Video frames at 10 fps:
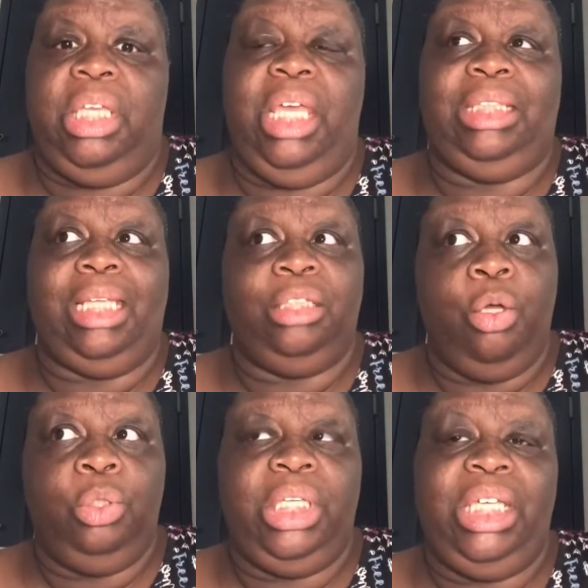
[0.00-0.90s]
And I
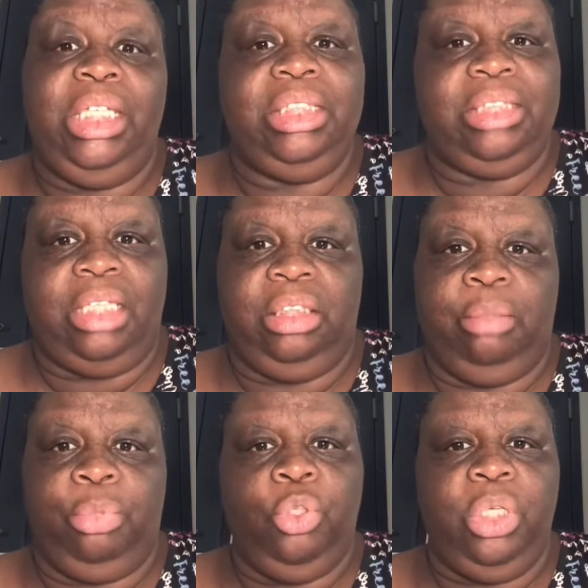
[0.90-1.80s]
know that he is not an
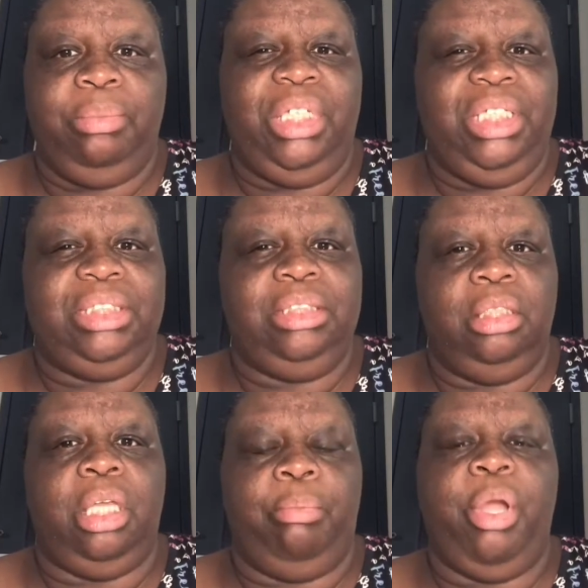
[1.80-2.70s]
employee, but he's still
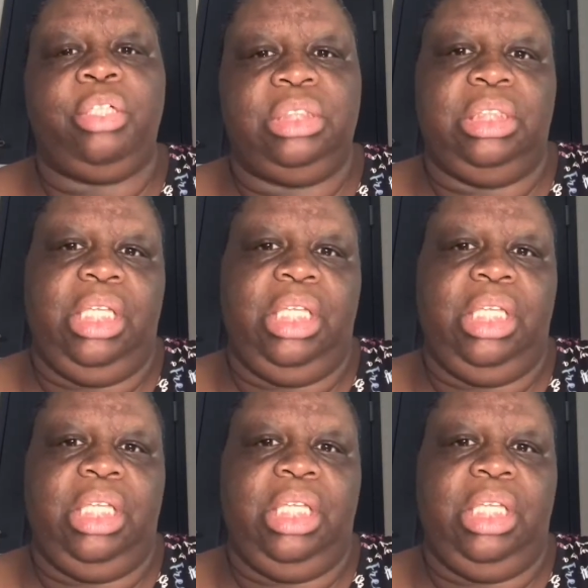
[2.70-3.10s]
a person,